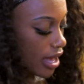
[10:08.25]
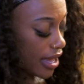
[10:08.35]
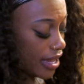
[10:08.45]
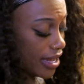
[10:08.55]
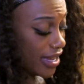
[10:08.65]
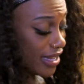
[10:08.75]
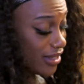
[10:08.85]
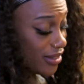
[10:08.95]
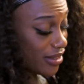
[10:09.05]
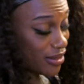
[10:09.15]

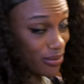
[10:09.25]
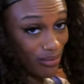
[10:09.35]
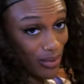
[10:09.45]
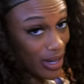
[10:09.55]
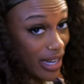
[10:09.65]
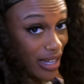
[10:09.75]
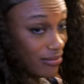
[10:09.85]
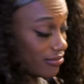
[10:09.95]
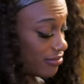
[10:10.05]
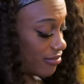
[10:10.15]
And we're done.
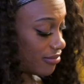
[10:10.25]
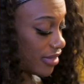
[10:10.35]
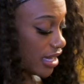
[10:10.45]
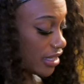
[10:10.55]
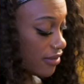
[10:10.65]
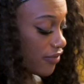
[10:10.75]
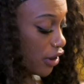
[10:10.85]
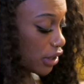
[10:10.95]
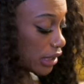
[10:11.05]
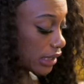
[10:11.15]
That's a
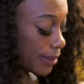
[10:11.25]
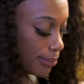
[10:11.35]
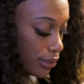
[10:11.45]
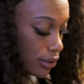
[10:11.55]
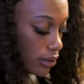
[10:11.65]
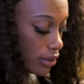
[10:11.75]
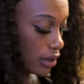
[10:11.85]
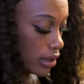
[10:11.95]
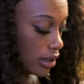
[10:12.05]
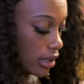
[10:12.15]
very simple
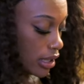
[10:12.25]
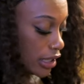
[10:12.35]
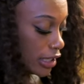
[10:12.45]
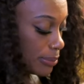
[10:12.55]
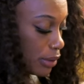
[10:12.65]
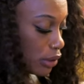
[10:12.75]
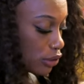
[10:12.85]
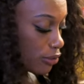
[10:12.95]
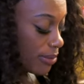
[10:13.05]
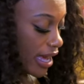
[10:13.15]

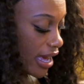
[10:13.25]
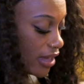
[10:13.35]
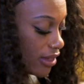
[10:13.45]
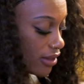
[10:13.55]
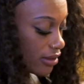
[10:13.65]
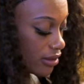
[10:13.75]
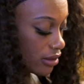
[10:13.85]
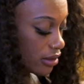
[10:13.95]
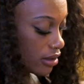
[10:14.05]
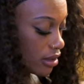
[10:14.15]
spiritual bath.
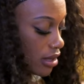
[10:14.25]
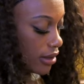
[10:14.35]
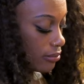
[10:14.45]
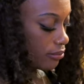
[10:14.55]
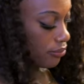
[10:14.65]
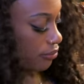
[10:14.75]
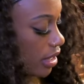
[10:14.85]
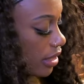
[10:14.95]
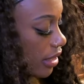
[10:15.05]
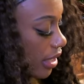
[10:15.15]
Um,
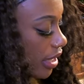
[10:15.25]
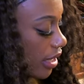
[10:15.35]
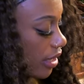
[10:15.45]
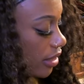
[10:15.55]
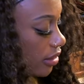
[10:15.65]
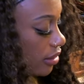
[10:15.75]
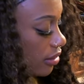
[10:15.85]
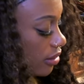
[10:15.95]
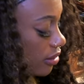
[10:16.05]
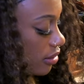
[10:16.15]
again,
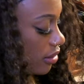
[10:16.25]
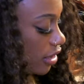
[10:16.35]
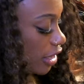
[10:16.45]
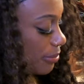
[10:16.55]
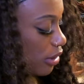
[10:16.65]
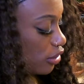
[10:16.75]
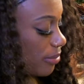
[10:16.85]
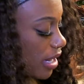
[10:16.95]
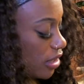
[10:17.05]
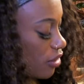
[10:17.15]
spiritual
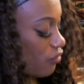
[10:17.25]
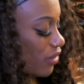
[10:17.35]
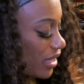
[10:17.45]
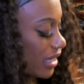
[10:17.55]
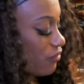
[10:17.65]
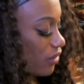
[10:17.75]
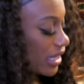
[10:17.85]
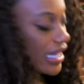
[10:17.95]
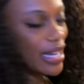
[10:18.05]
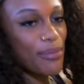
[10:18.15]
baths are really,
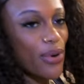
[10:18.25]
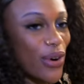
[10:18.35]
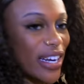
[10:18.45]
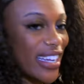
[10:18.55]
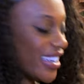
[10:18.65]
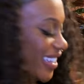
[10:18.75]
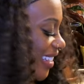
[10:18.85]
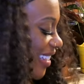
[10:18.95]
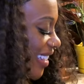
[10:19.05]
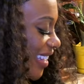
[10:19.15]
really important
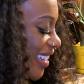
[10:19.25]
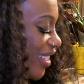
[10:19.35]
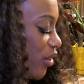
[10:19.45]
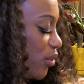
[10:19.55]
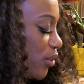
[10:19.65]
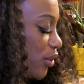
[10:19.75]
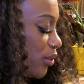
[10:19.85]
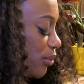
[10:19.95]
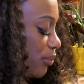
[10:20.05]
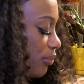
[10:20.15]
in hoodoo.